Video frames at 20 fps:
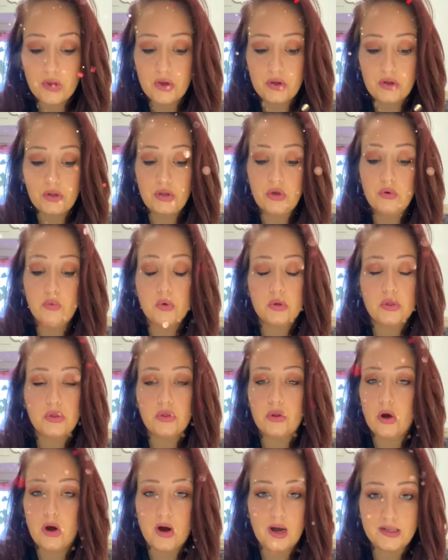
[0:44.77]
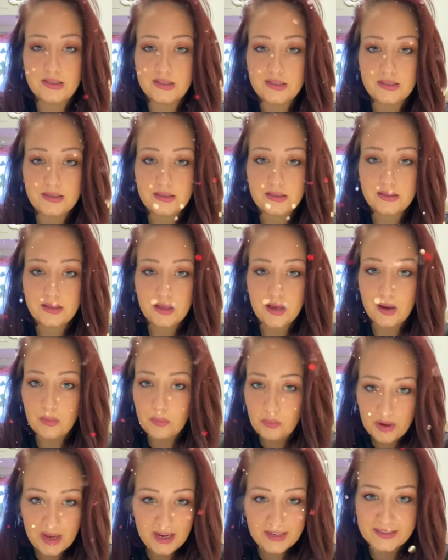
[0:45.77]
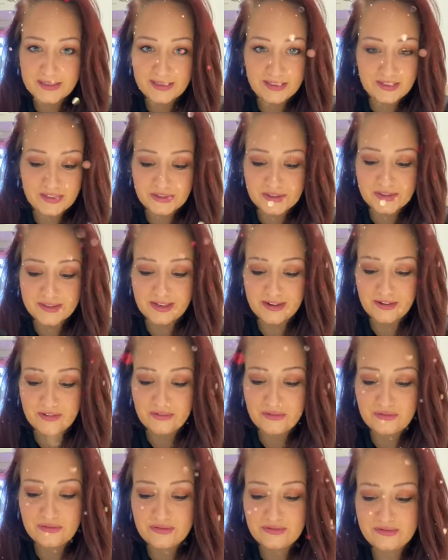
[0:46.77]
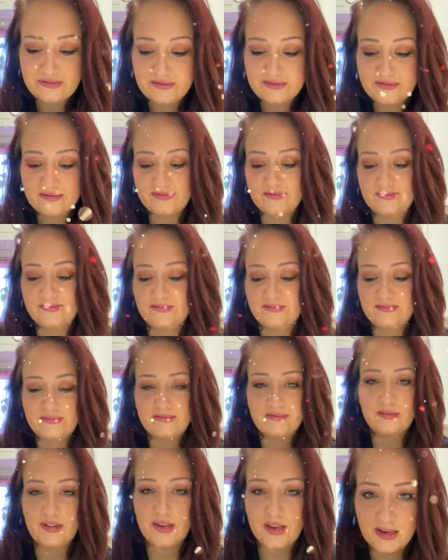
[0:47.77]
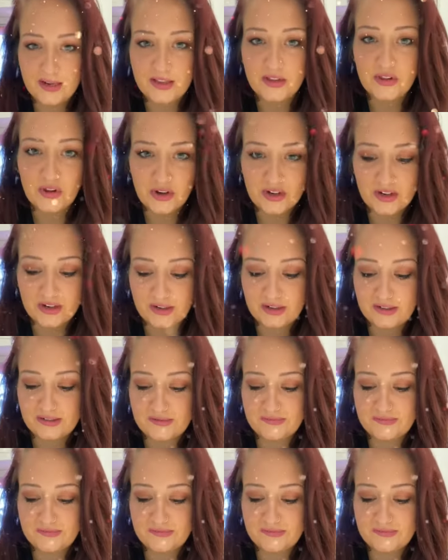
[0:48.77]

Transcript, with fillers: you will not abandon yourself any longer.